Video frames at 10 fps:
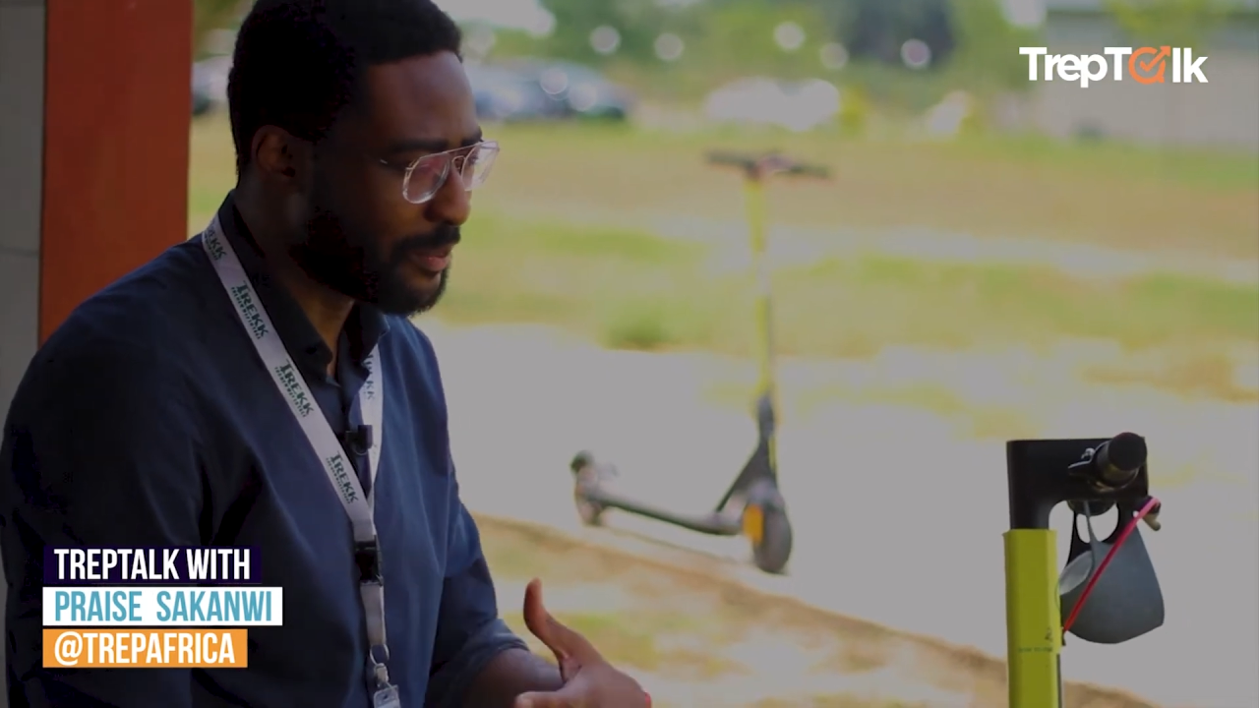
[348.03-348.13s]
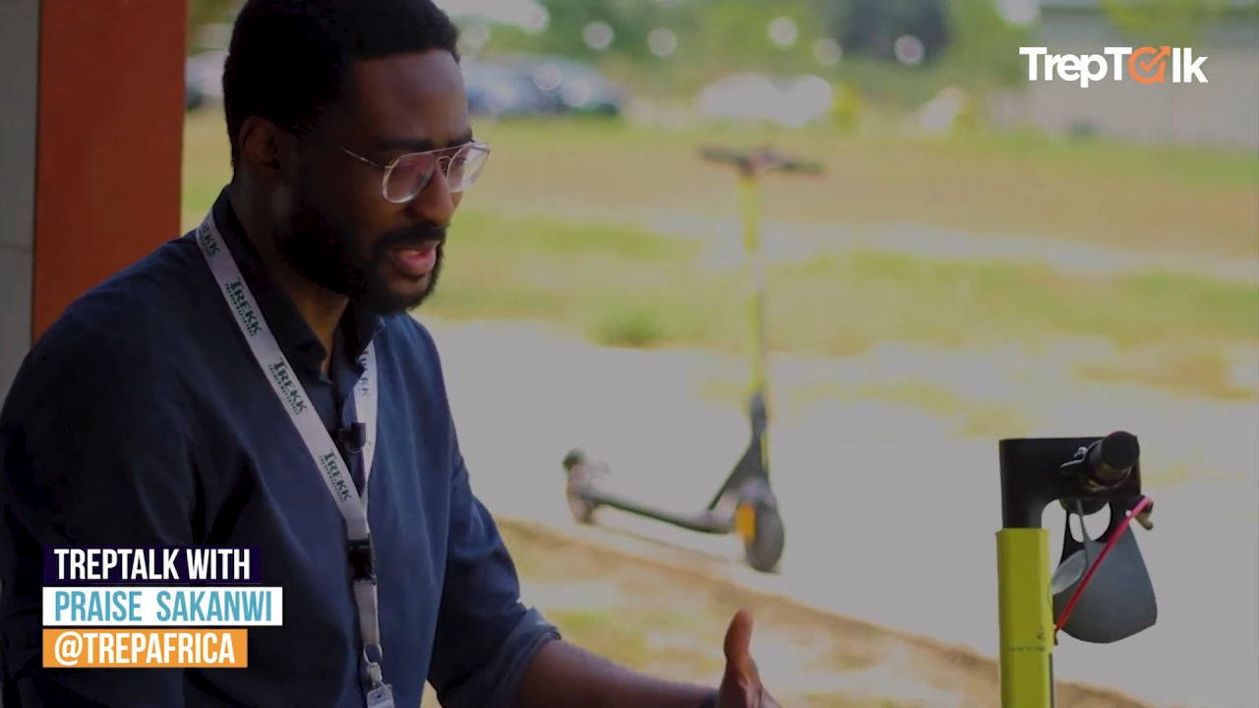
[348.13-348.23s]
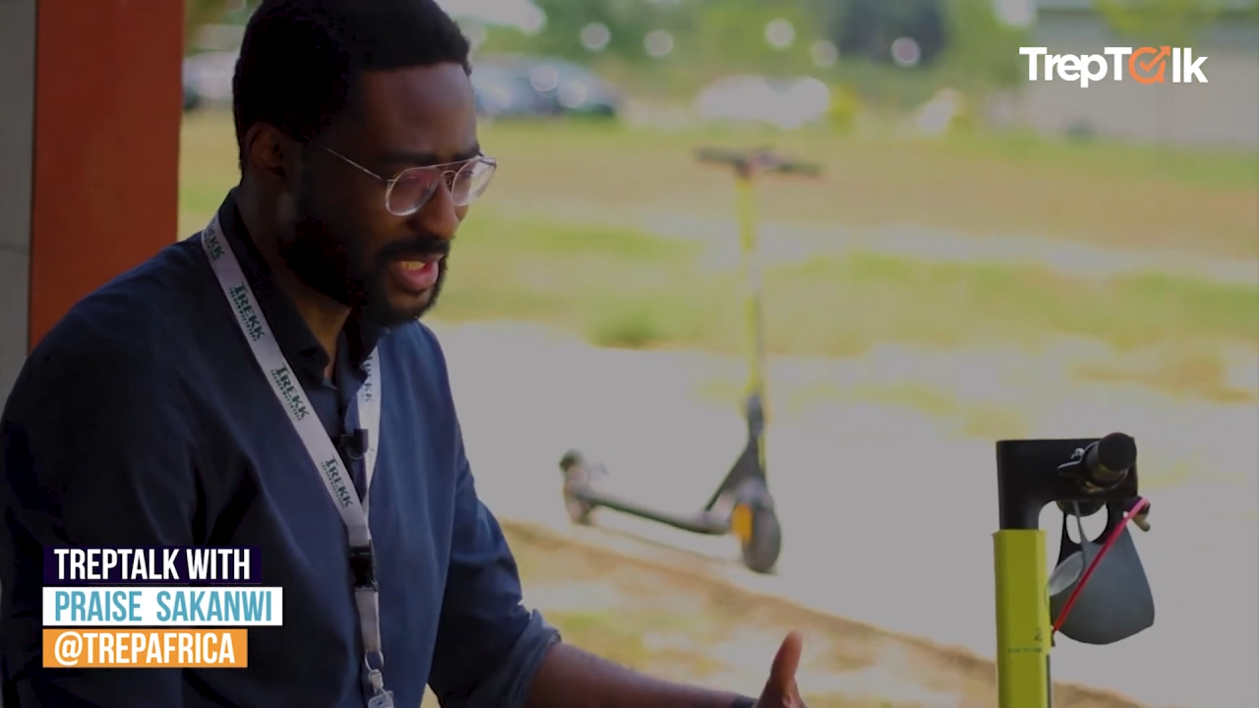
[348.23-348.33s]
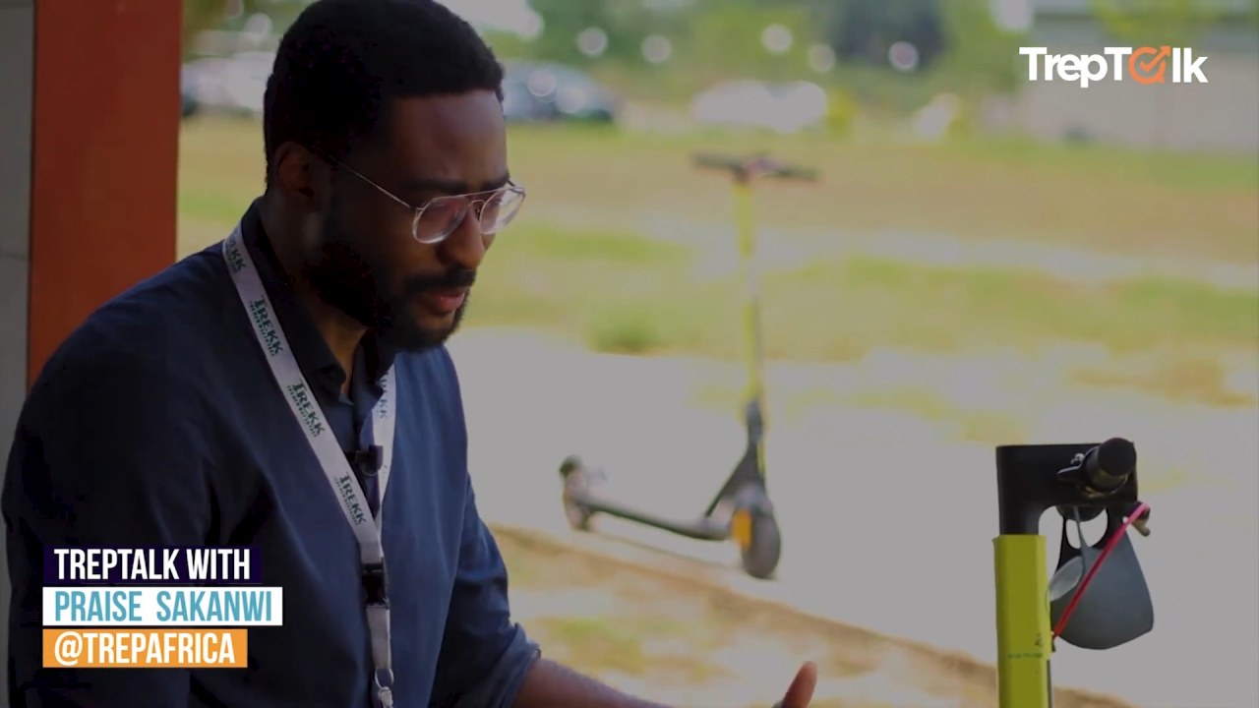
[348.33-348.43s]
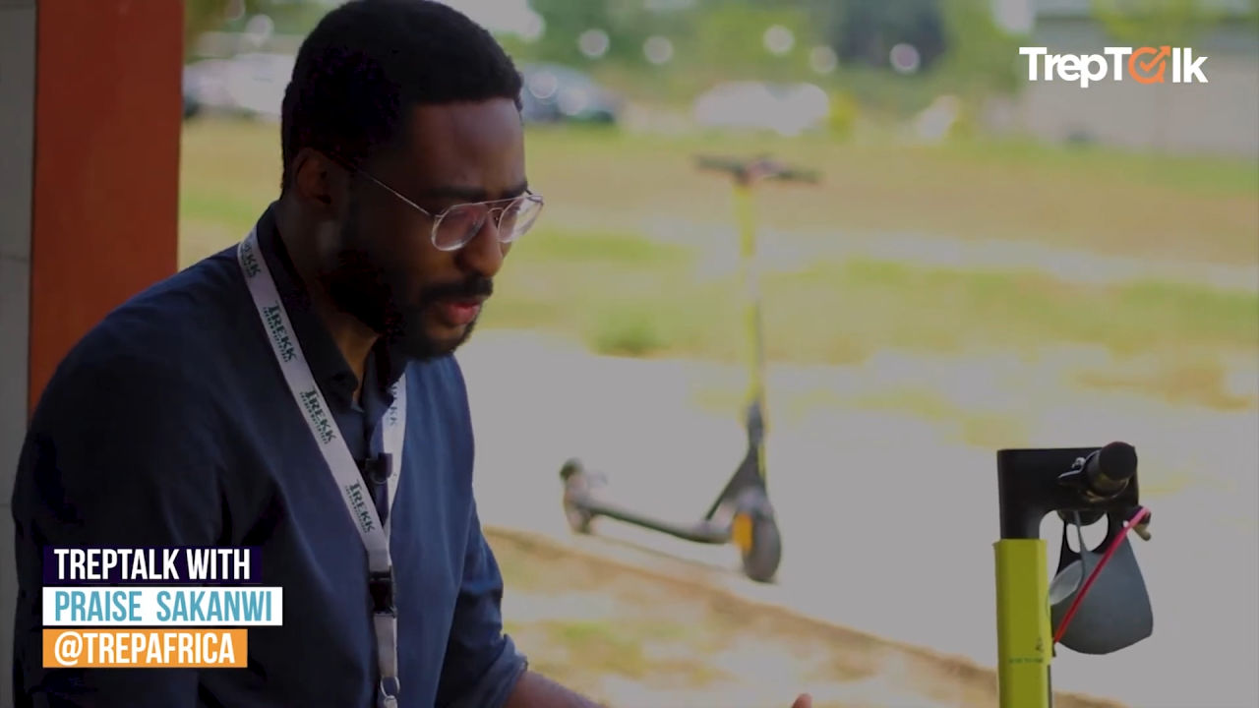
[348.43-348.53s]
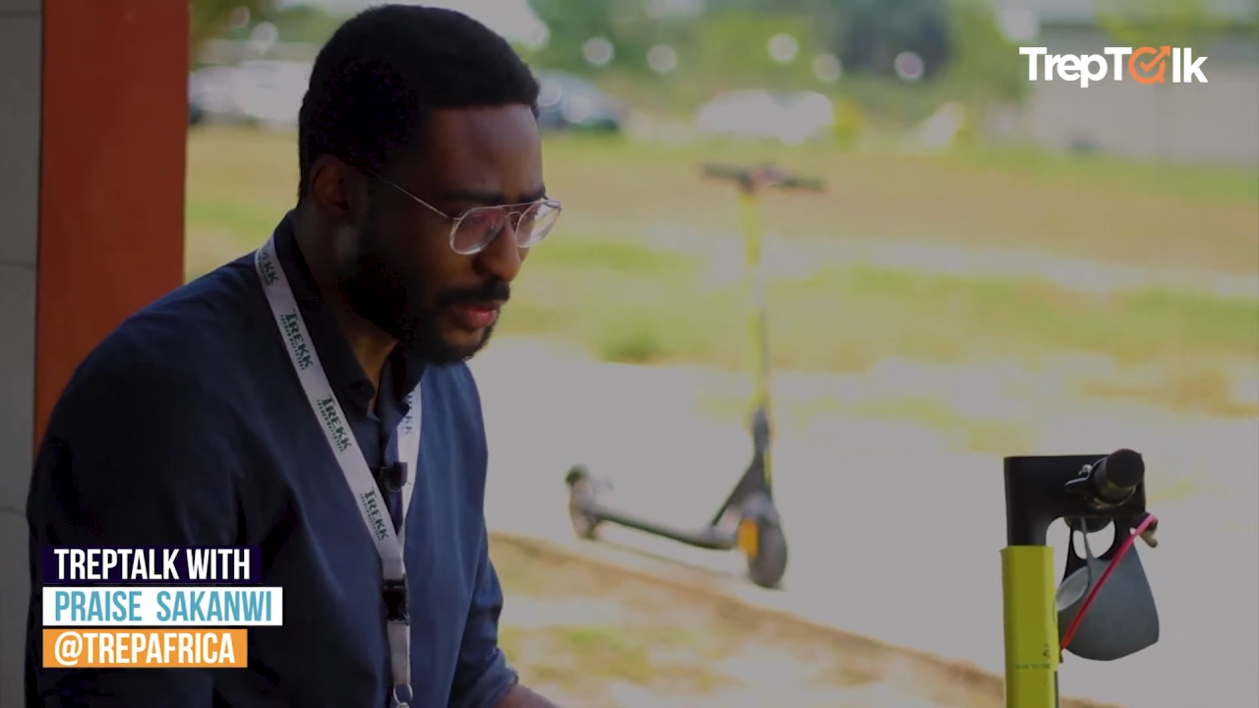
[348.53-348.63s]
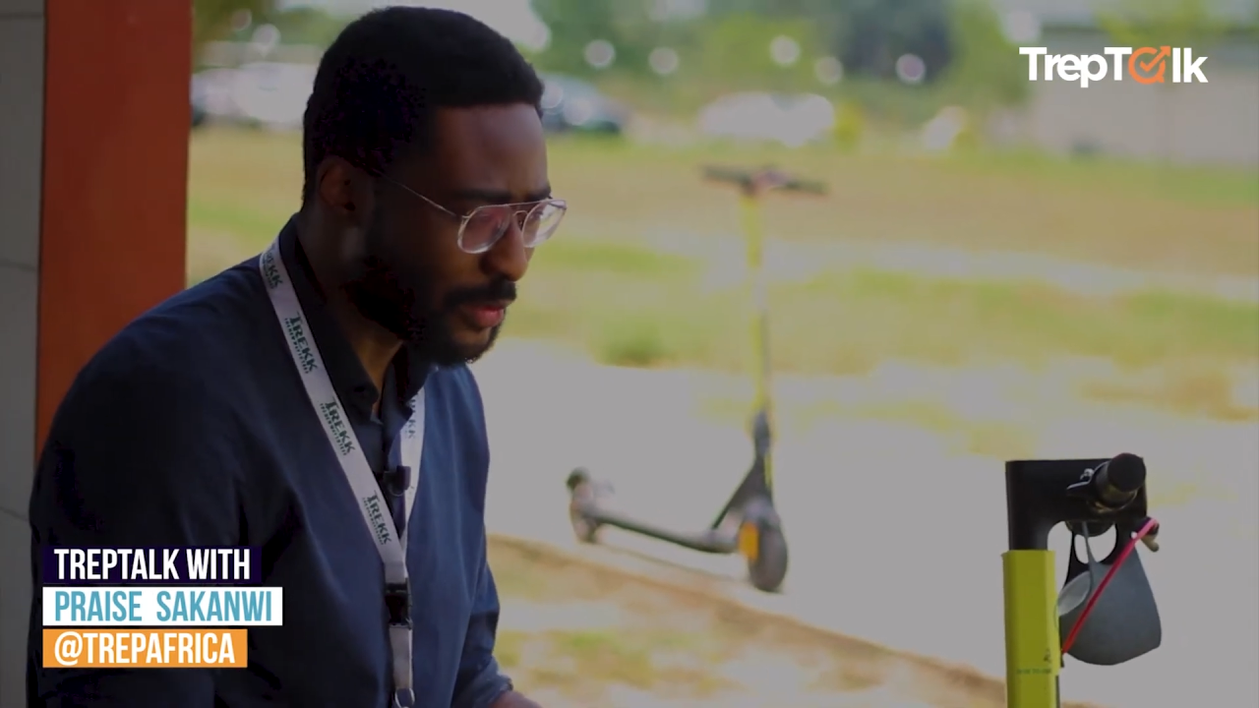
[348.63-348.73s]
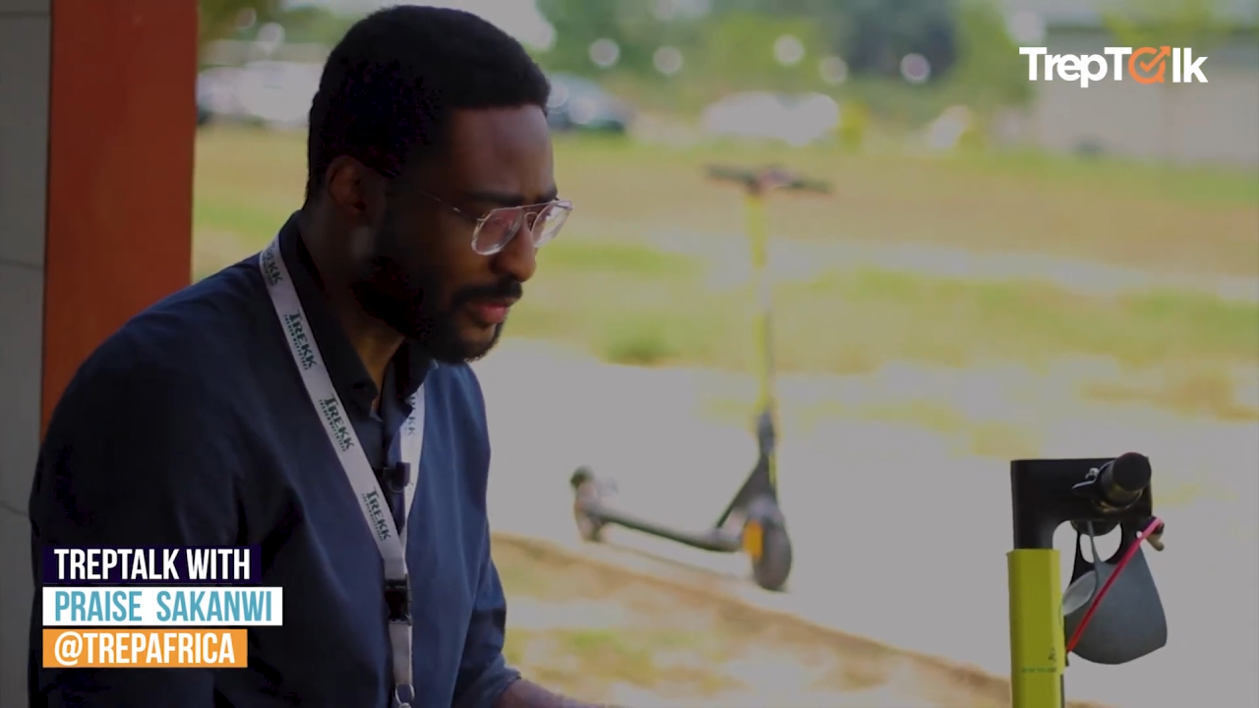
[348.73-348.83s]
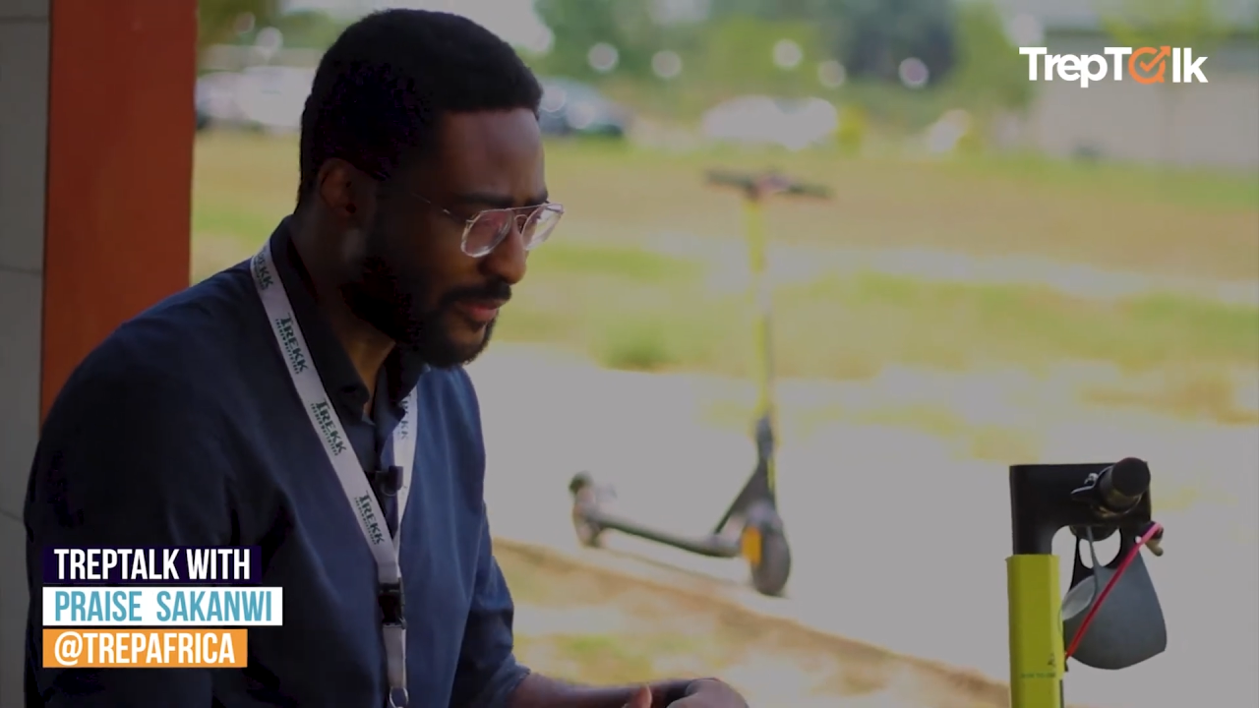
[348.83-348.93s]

the business model,